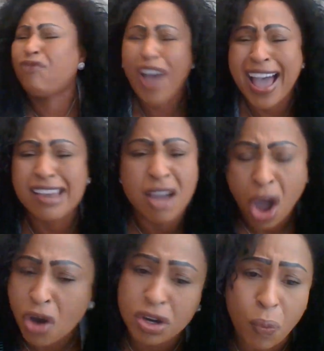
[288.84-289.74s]
fire
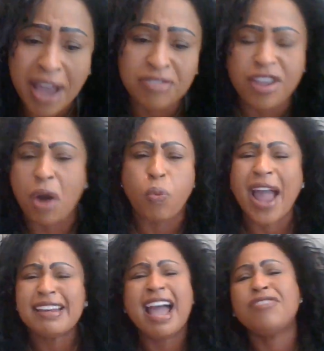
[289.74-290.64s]
on the way there.
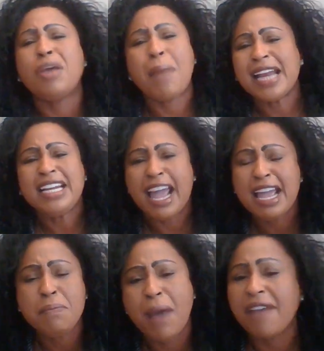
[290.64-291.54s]
Right now, in the mighty
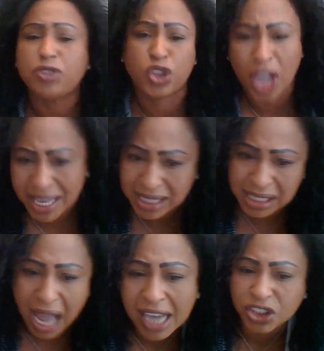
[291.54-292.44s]
name of Jesus.
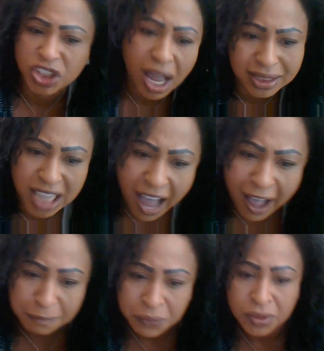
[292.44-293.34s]
Hashata.